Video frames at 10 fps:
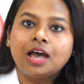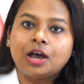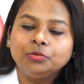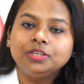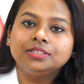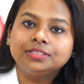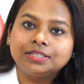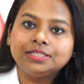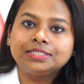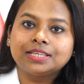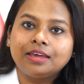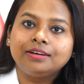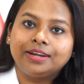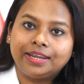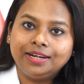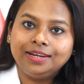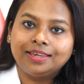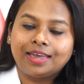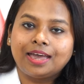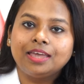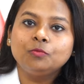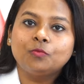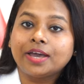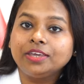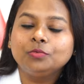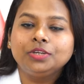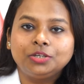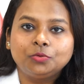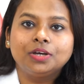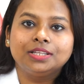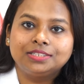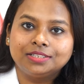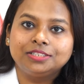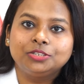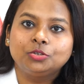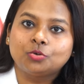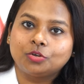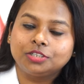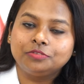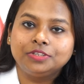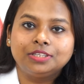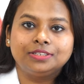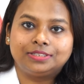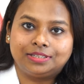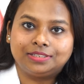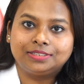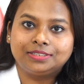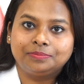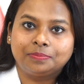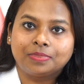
how the results are read, and why you need to consult your doctor with the results.